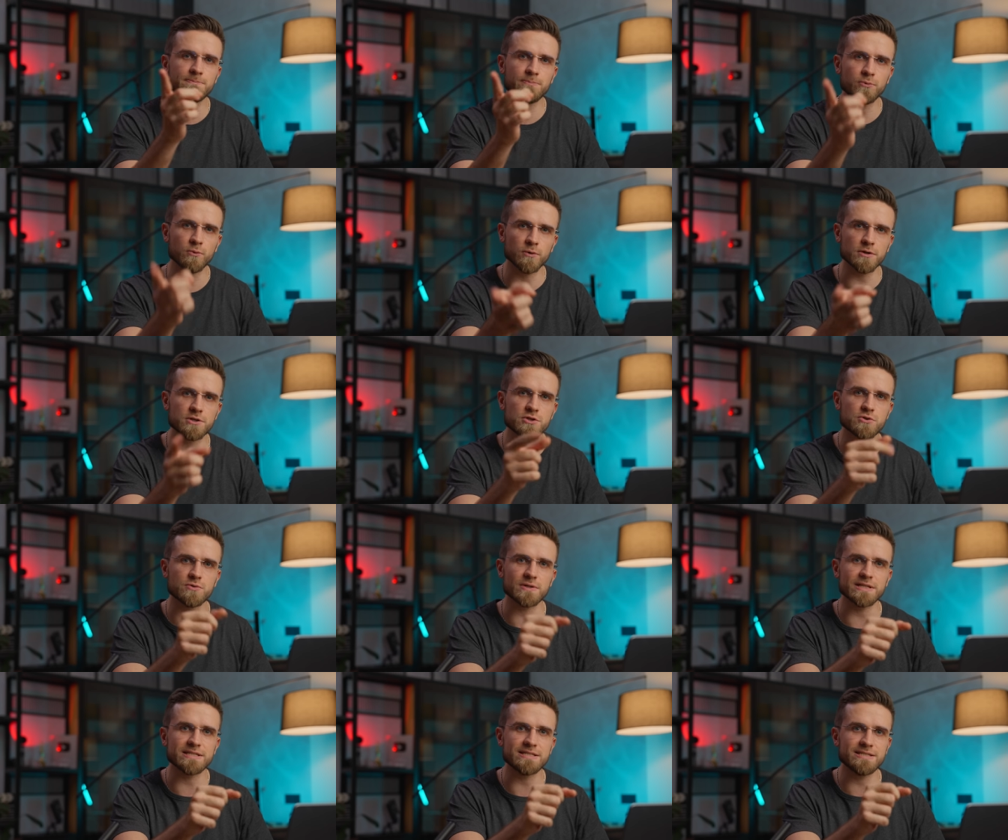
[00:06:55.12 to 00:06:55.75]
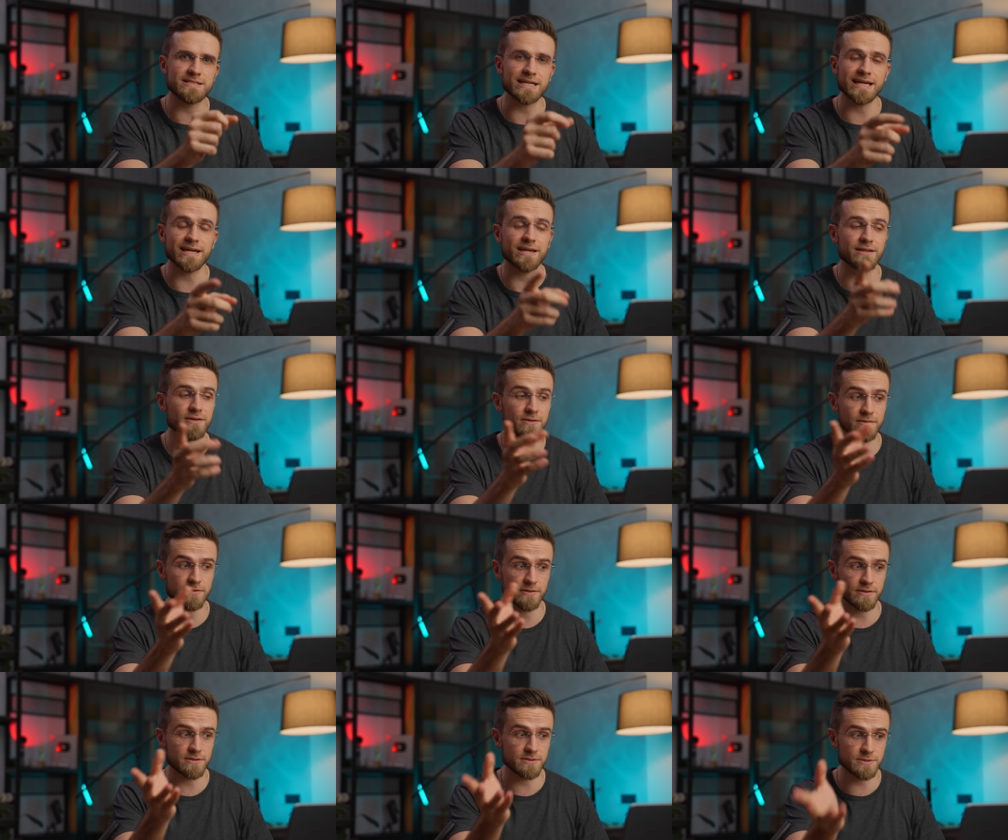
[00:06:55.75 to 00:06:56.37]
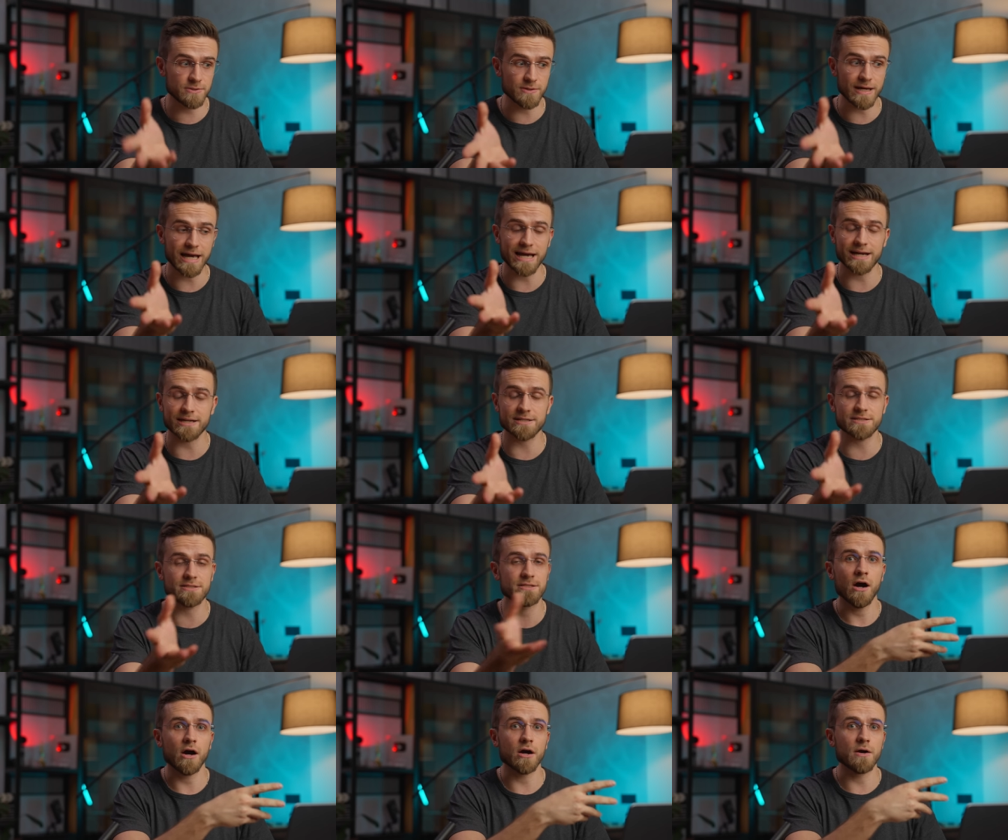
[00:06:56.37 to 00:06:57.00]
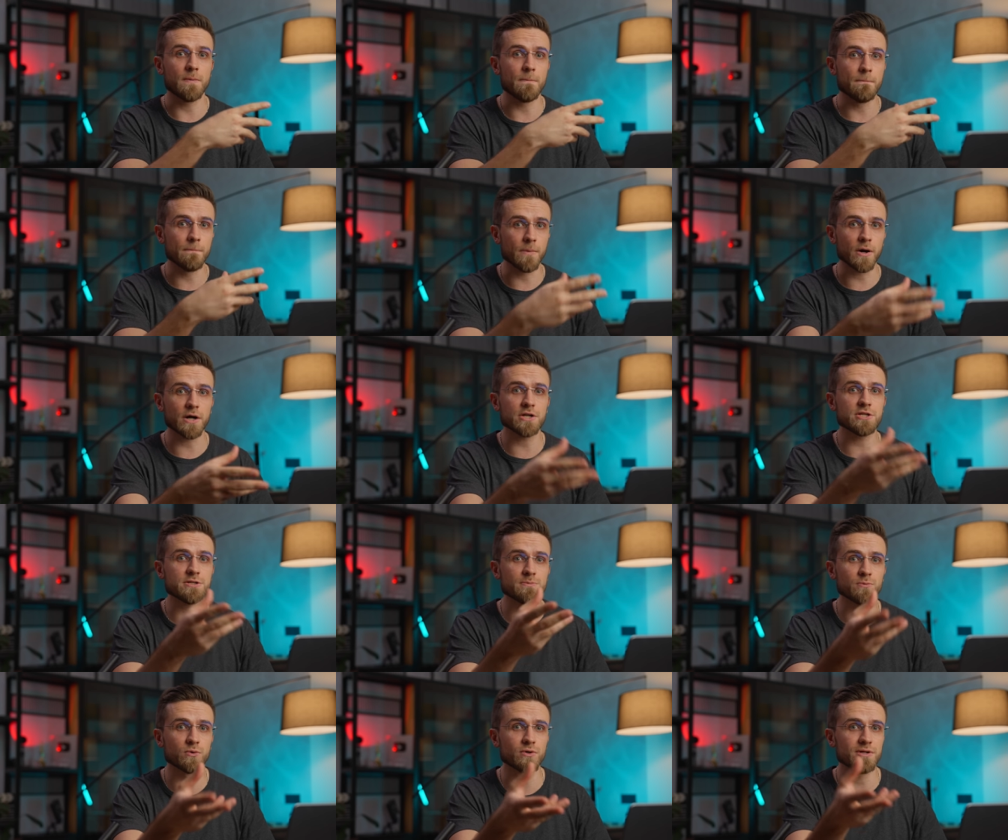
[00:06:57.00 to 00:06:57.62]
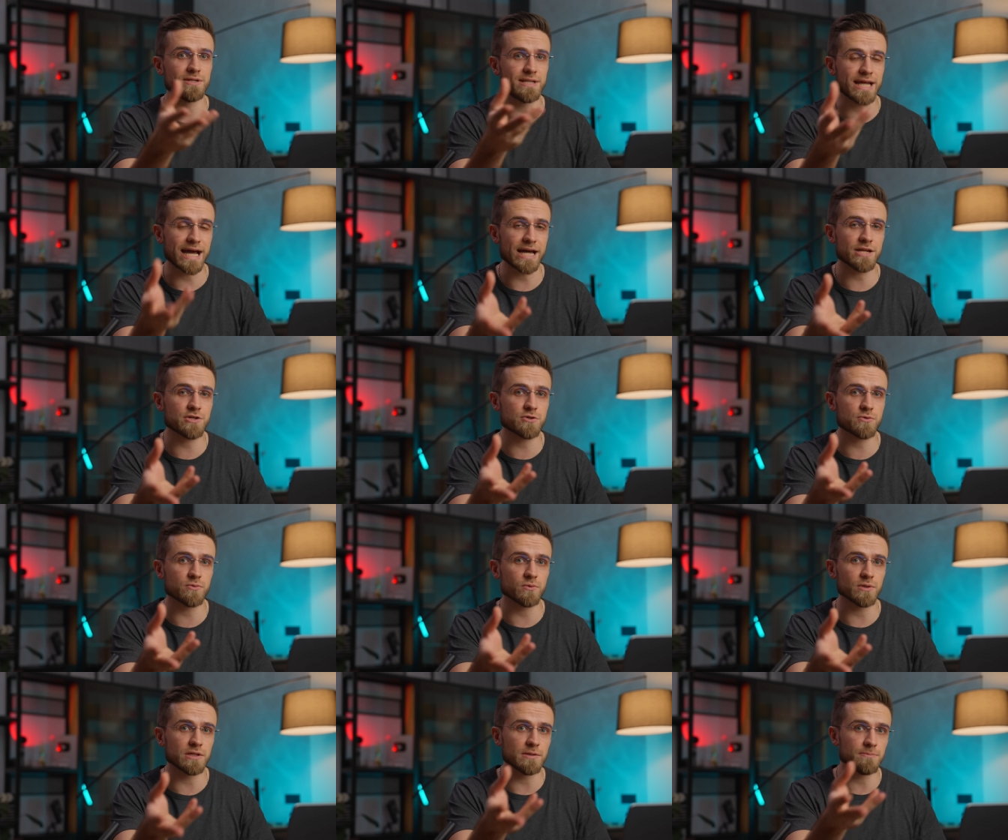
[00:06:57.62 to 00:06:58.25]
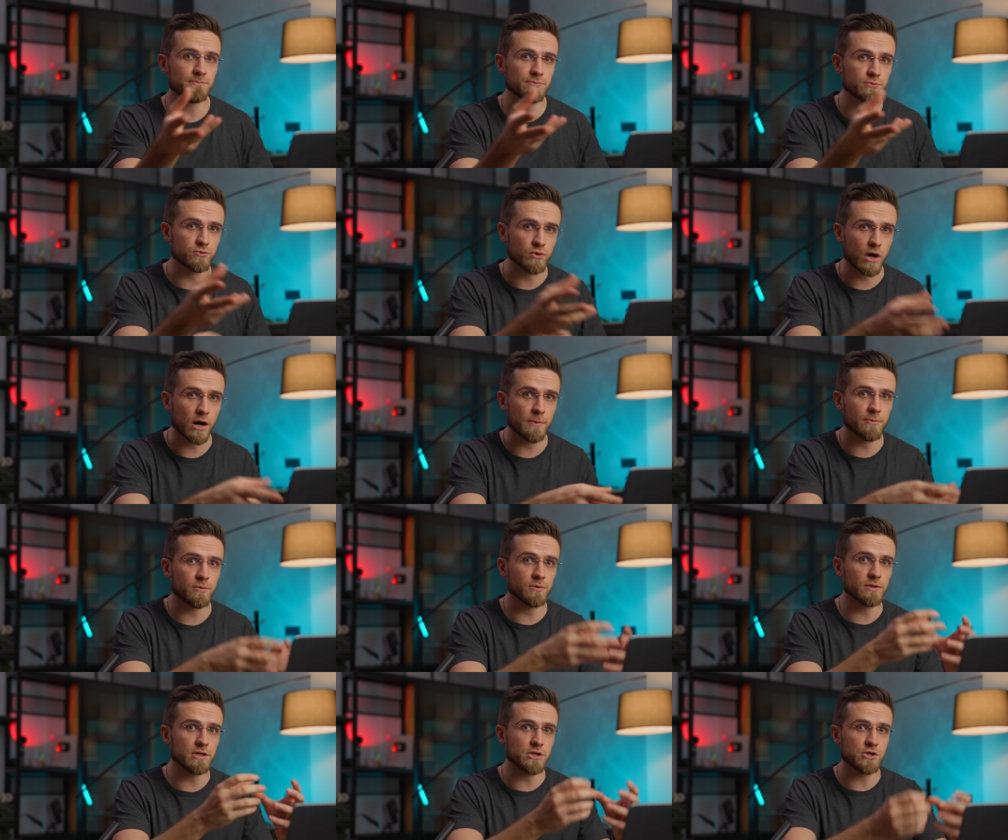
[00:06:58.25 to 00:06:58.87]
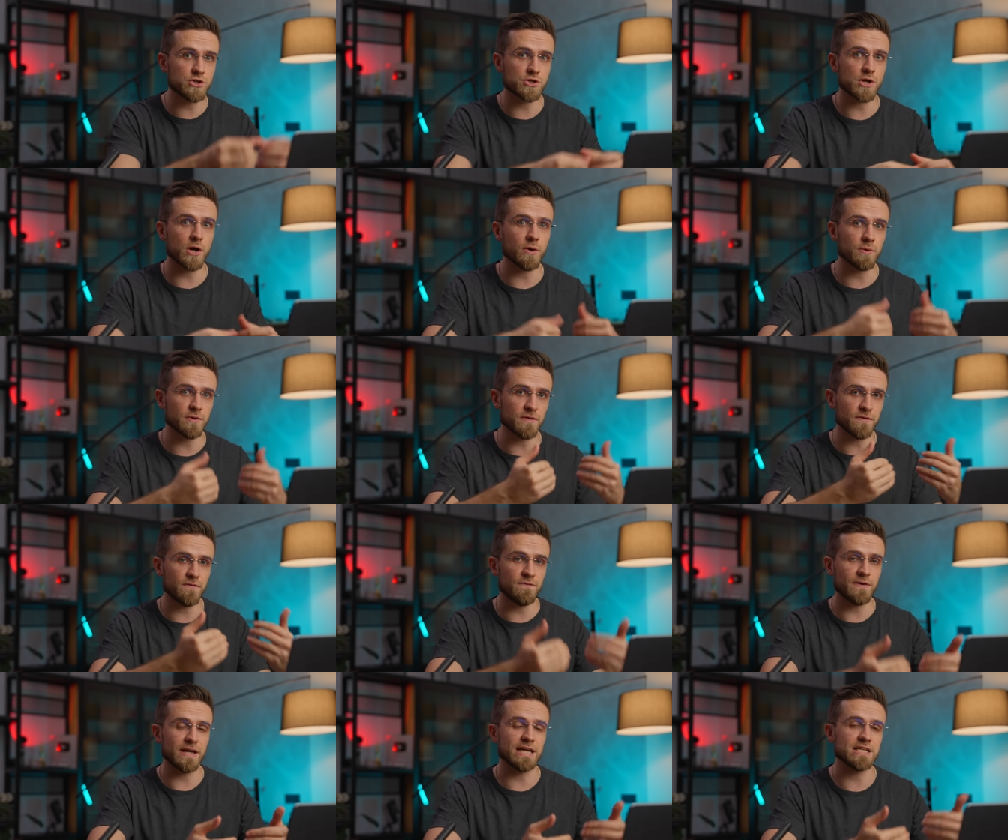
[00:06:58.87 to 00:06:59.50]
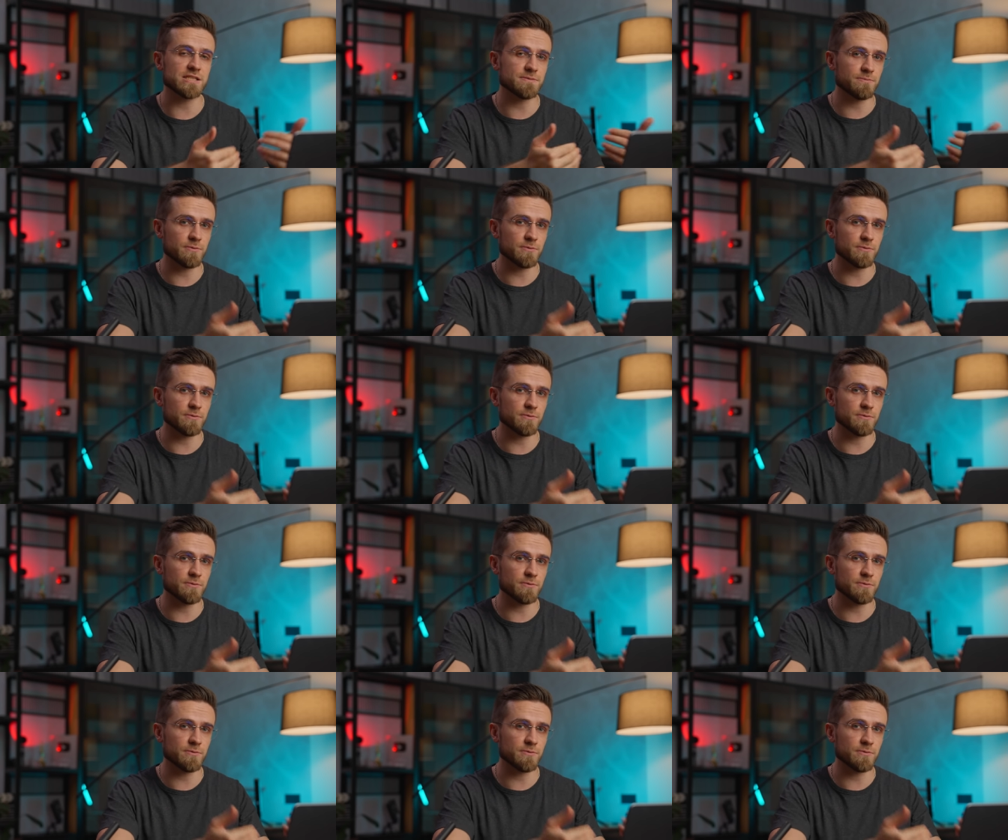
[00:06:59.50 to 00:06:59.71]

portraits taken on the 2X are much more natural and and properly show the face